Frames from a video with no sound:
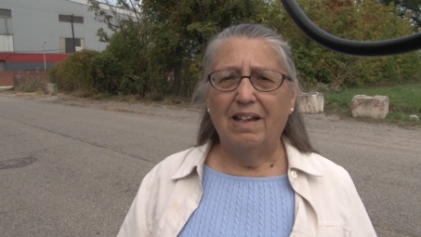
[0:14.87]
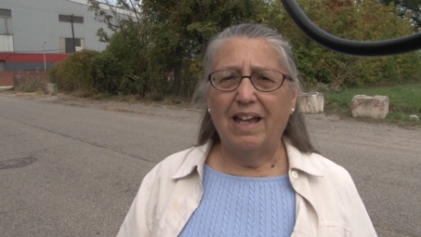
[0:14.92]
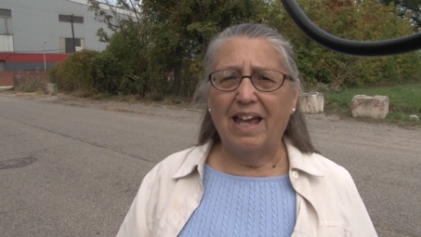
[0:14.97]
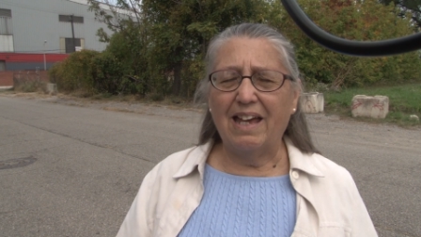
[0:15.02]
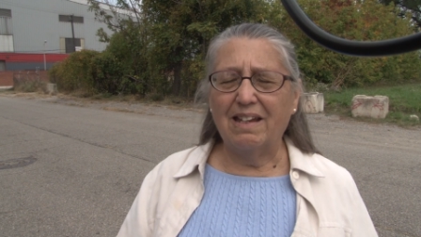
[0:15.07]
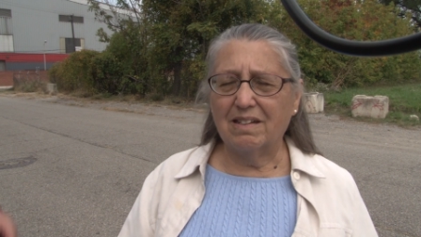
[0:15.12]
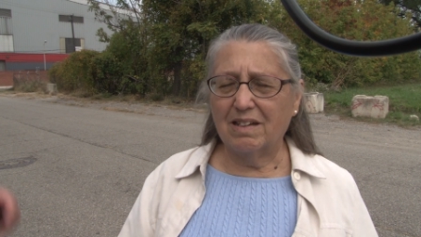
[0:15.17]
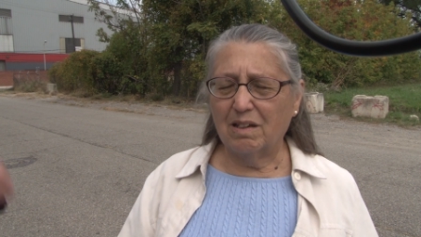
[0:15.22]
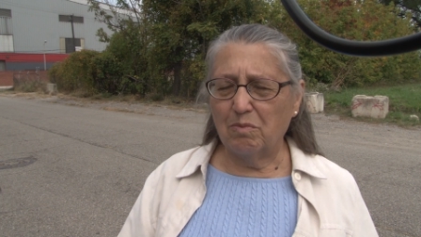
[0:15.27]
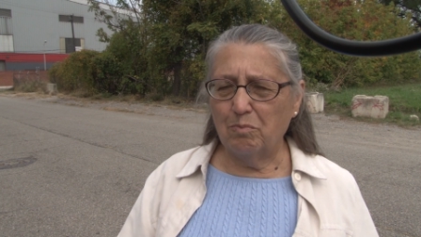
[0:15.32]

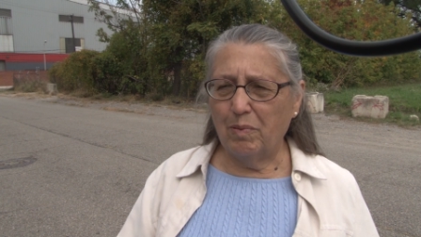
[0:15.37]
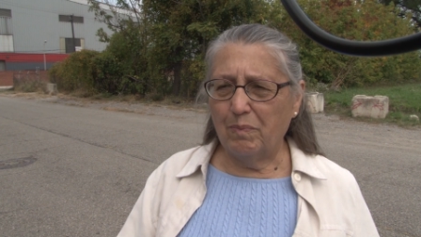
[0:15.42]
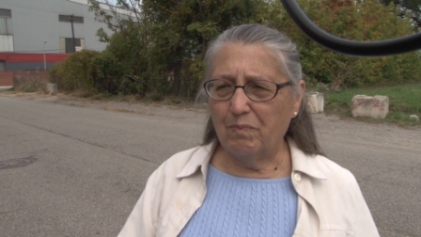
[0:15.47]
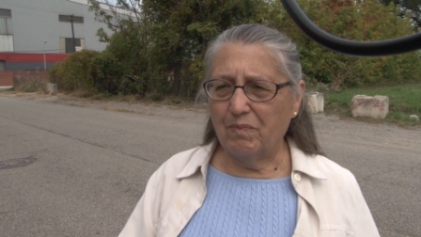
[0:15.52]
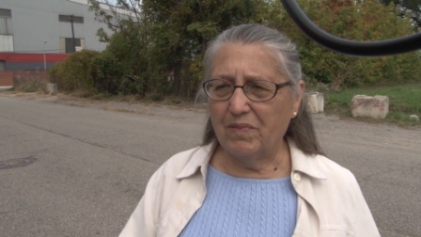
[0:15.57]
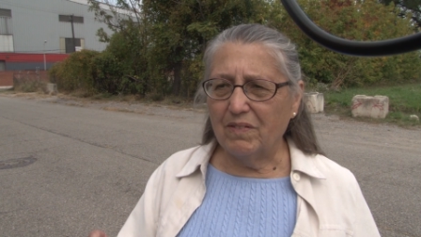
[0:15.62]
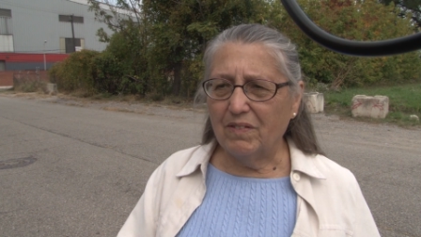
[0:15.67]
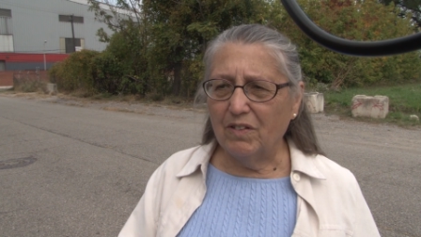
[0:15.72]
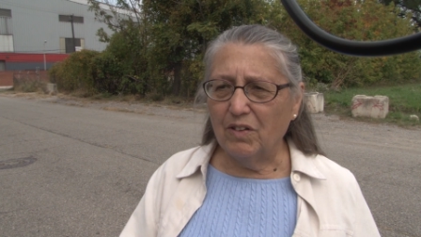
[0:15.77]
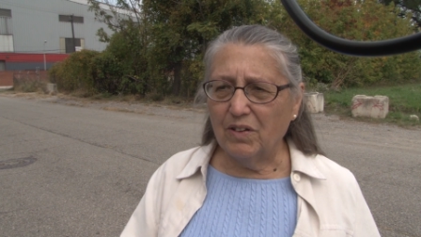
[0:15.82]
and
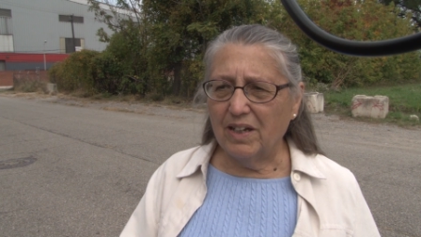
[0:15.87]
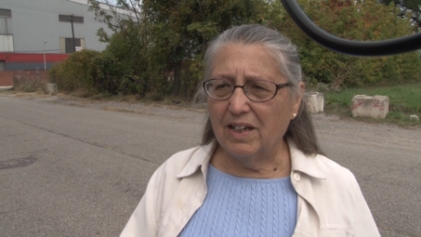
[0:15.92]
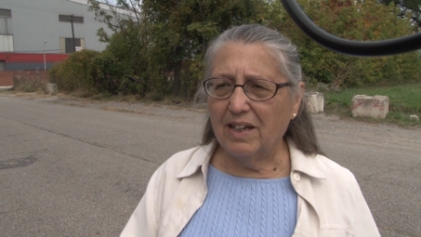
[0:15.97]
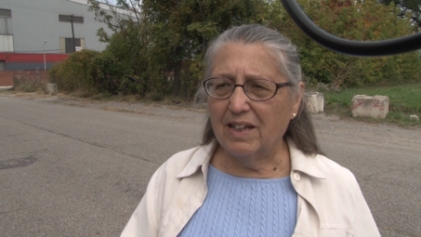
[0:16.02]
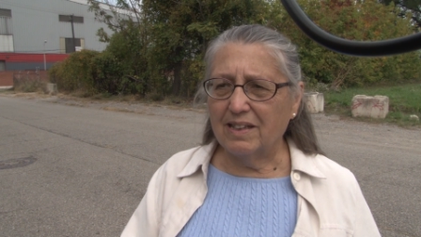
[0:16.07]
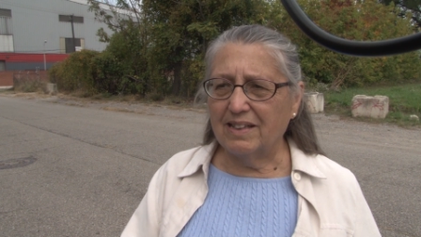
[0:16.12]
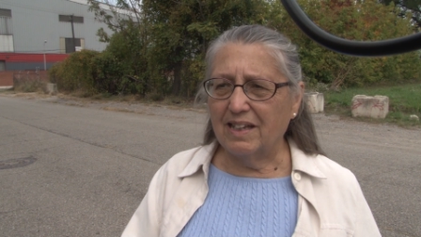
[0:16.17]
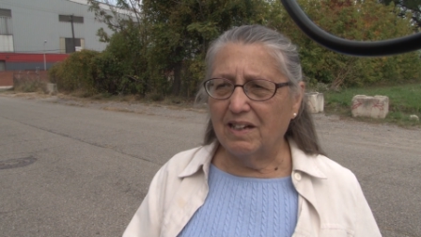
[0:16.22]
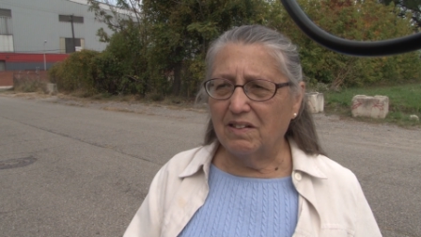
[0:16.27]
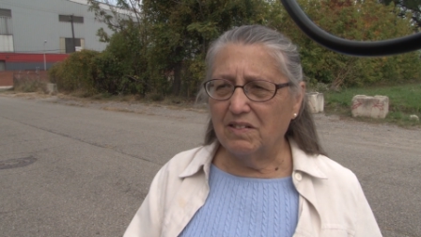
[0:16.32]
looking
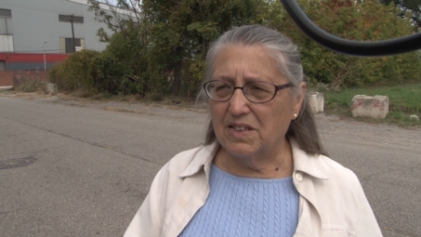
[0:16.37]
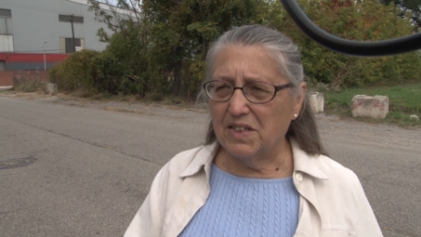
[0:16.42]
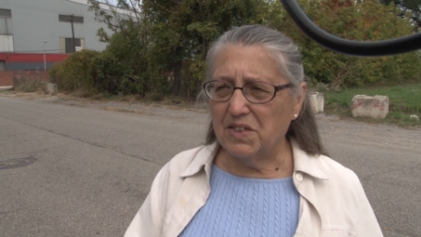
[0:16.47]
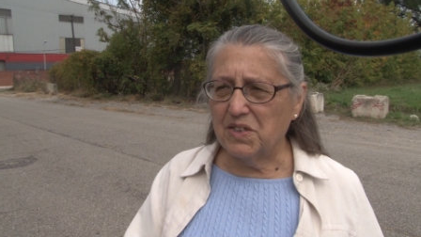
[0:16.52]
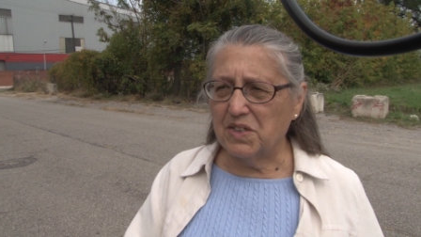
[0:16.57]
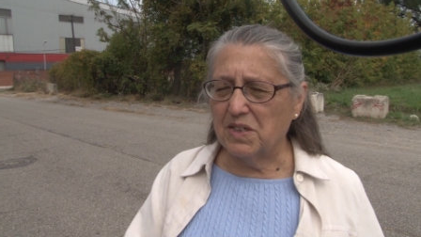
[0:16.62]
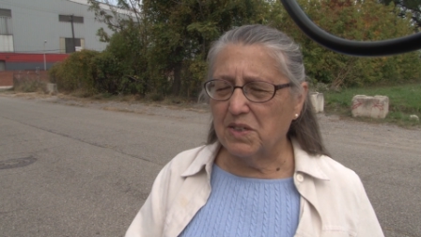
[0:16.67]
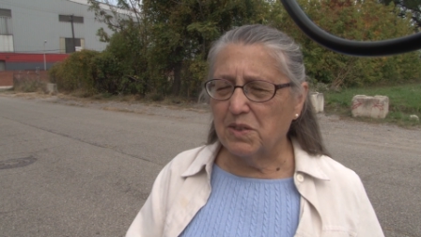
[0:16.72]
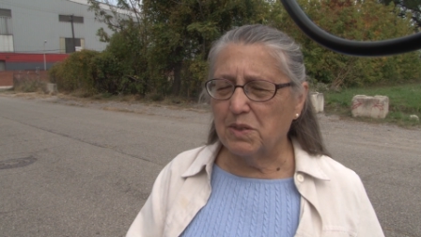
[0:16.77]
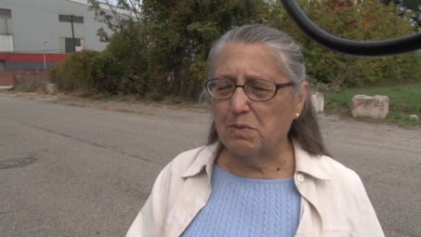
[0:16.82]
at their
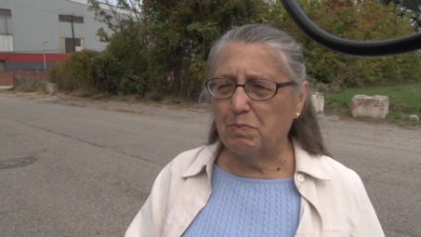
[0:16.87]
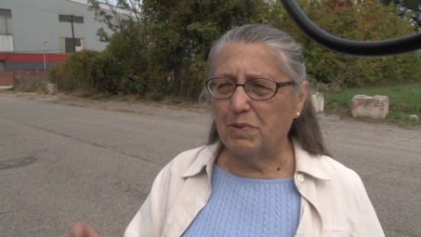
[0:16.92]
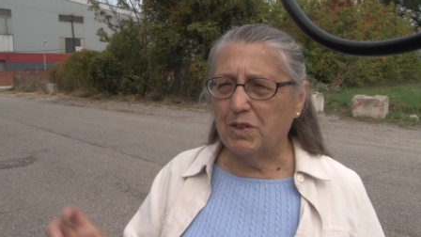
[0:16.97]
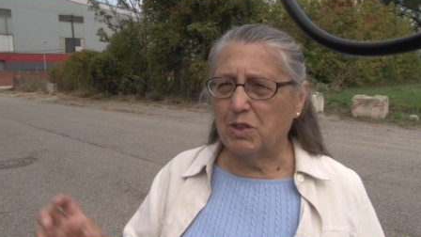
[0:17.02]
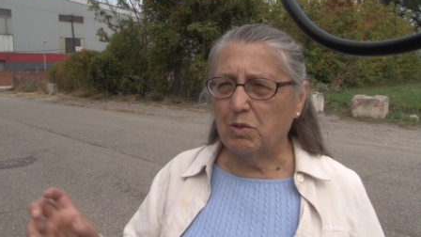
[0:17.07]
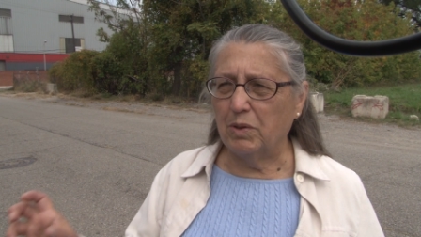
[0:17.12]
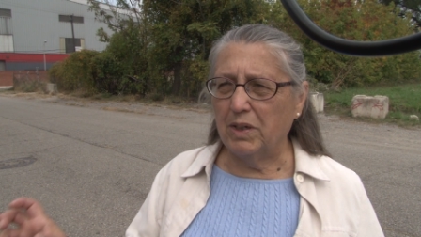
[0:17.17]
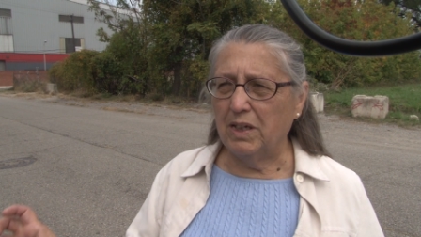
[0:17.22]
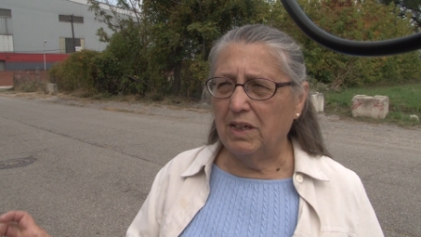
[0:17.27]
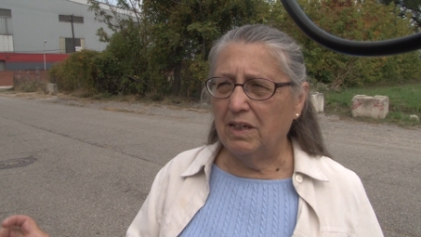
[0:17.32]
distance
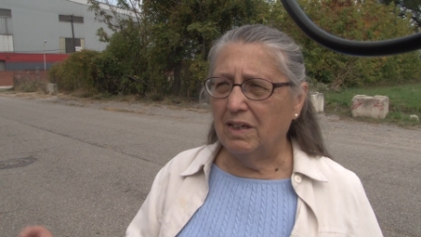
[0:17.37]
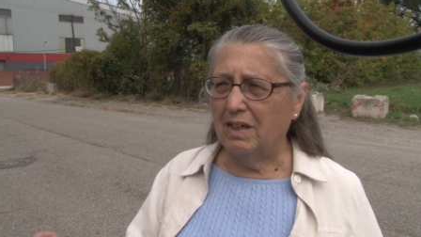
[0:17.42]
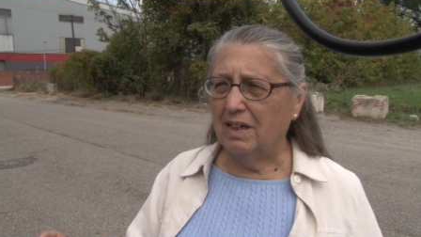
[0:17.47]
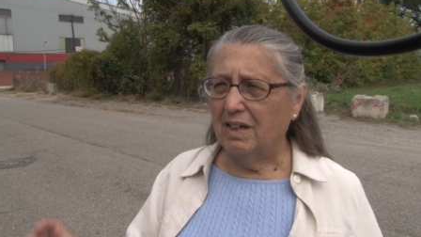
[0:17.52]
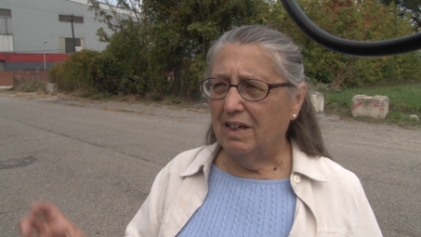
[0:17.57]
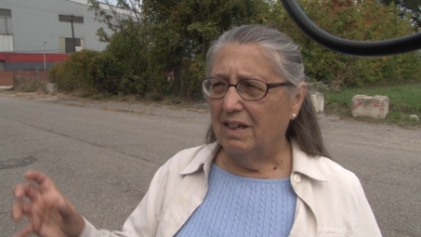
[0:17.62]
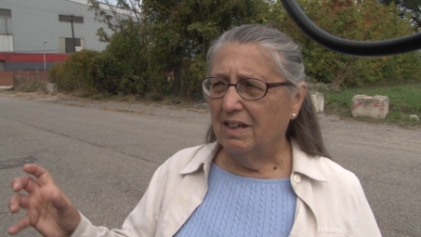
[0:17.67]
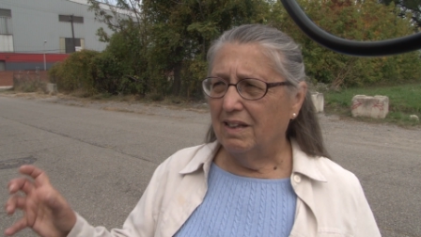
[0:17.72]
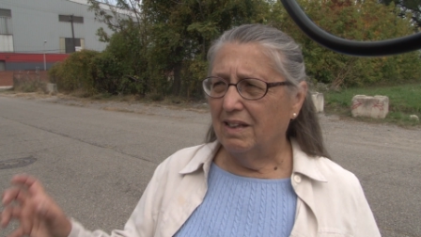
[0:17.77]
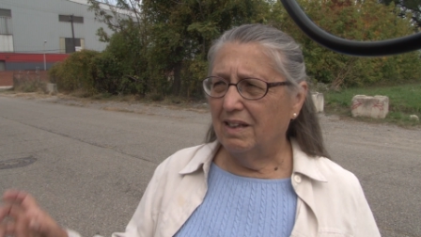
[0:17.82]
between
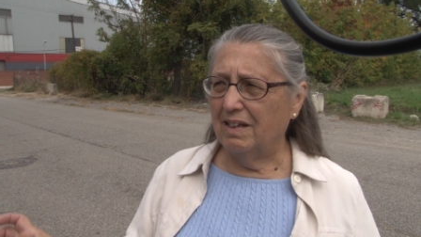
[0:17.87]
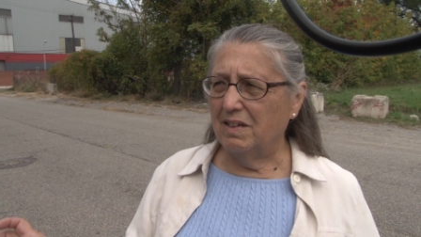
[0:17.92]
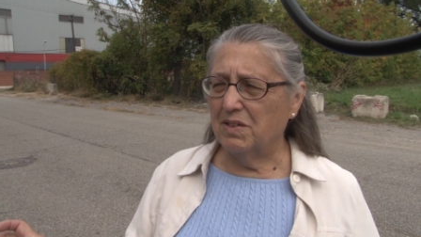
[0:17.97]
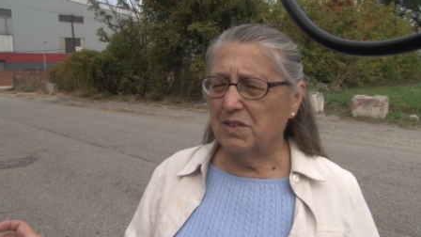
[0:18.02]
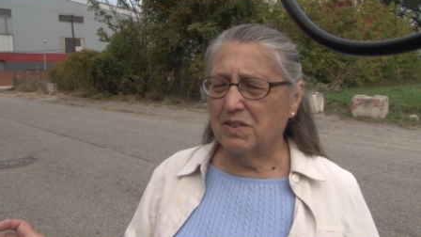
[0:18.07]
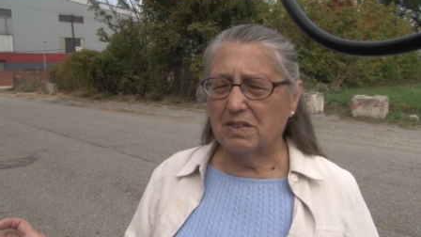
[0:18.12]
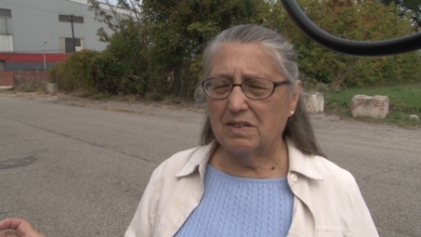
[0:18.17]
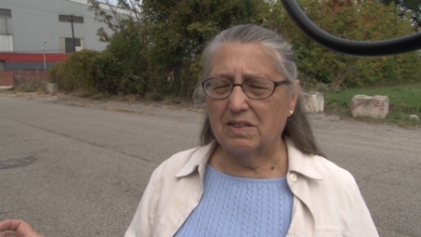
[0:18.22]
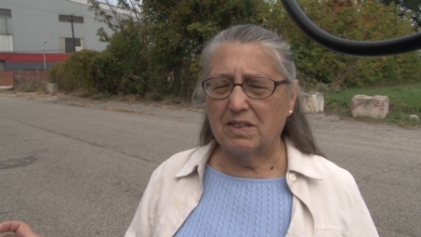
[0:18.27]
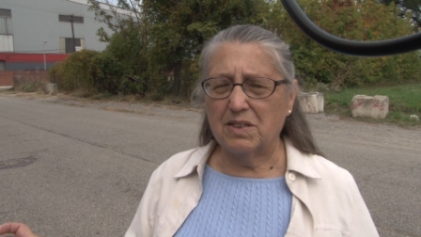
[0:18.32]

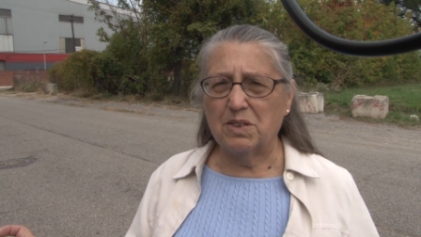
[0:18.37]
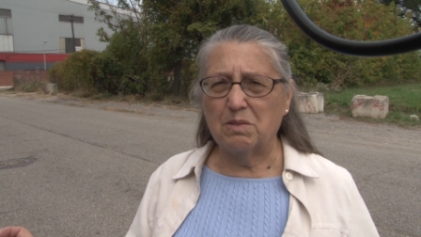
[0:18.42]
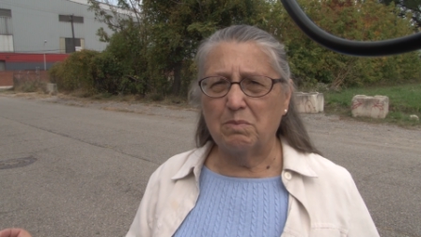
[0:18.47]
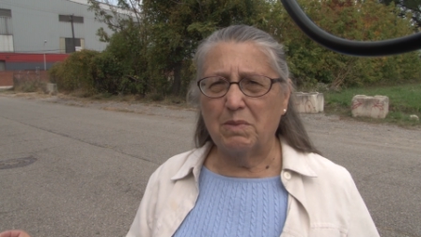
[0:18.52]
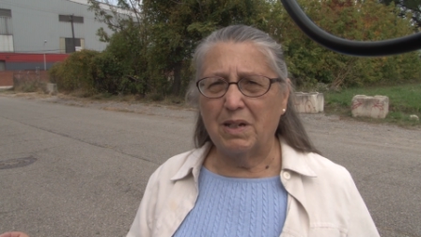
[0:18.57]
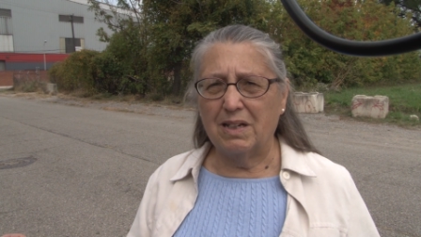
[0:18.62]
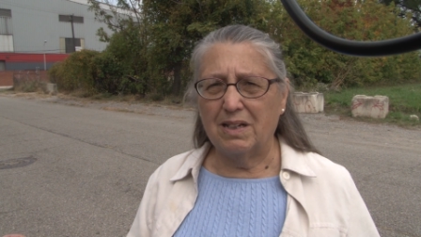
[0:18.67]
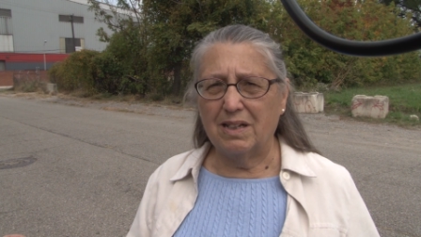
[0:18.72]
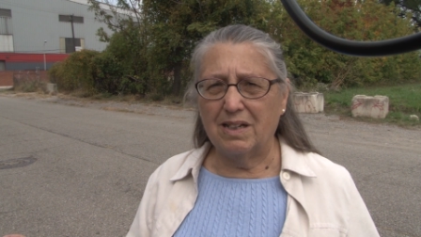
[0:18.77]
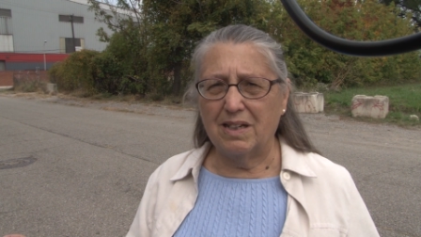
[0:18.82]
these
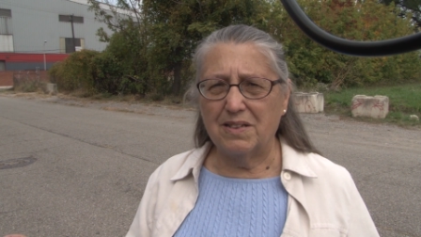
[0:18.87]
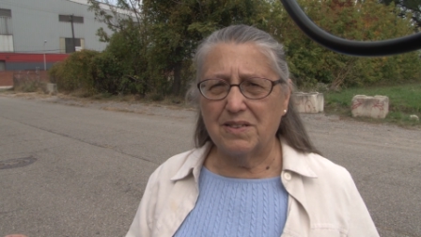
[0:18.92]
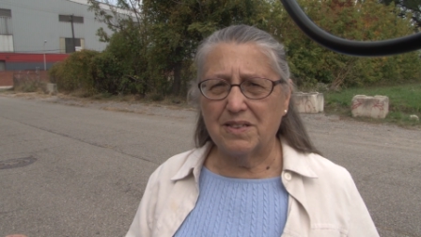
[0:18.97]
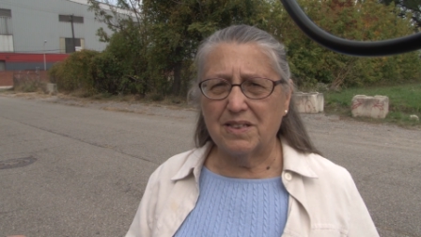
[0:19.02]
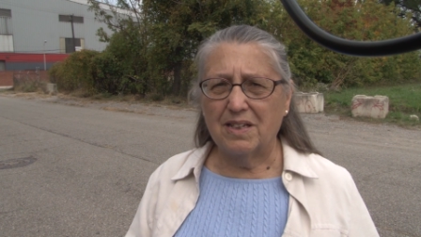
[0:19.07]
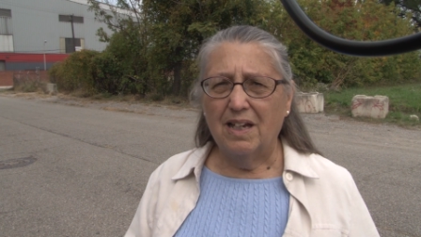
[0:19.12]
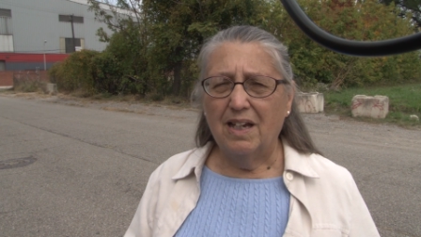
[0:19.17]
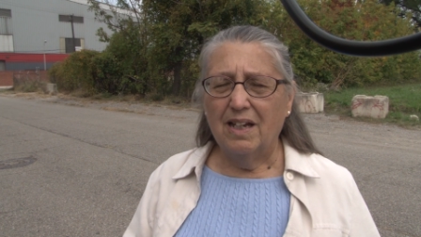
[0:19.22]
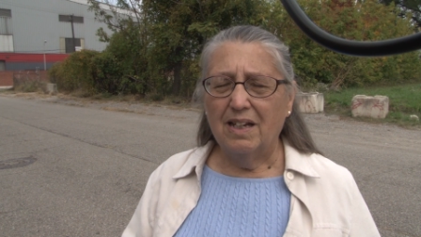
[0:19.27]
disamenities.